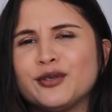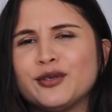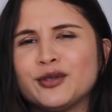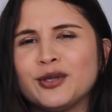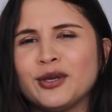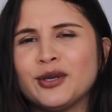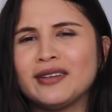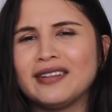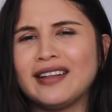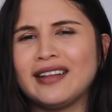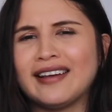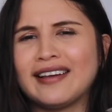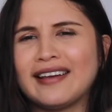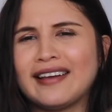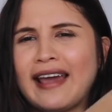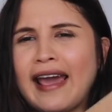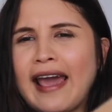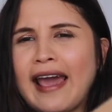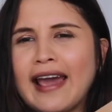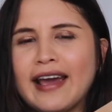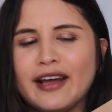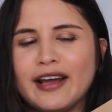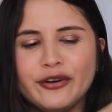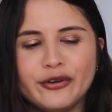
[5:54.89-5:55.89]
these look like
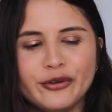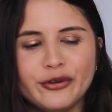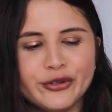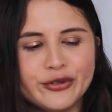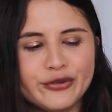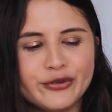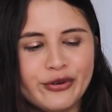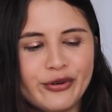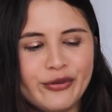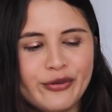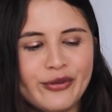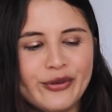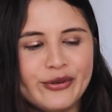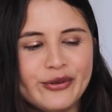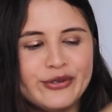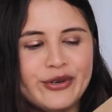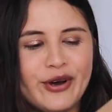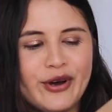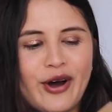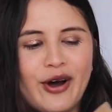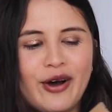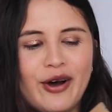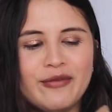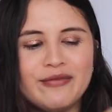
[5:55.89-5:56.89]
candles from the
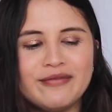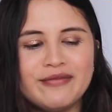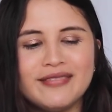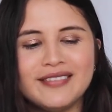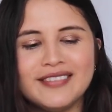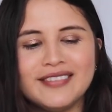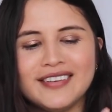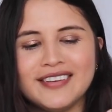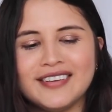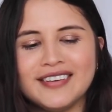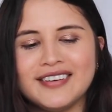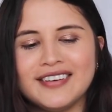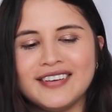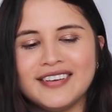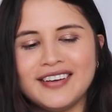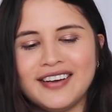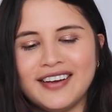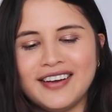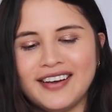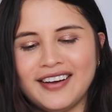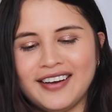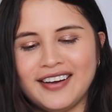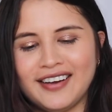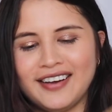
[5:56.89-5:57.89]
top.
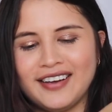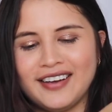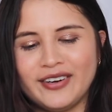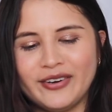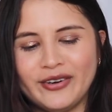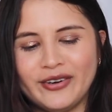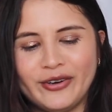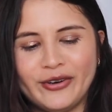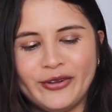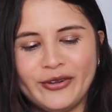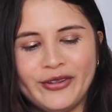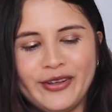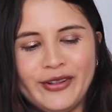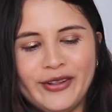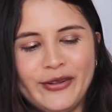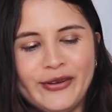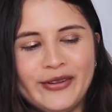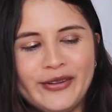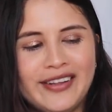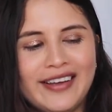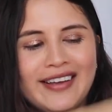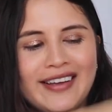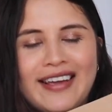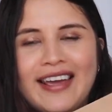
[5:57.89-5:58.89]
I don't know. They
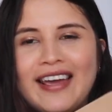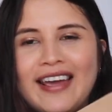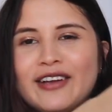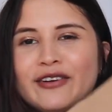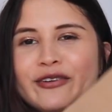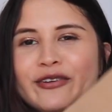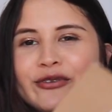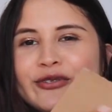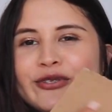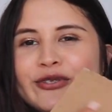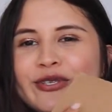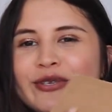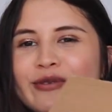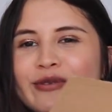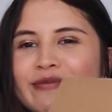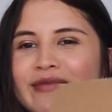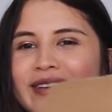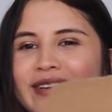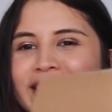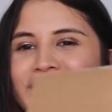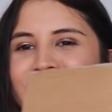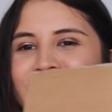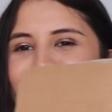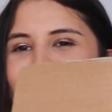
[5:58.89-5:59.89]
look like candles to
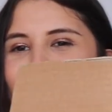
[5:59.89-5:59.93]
me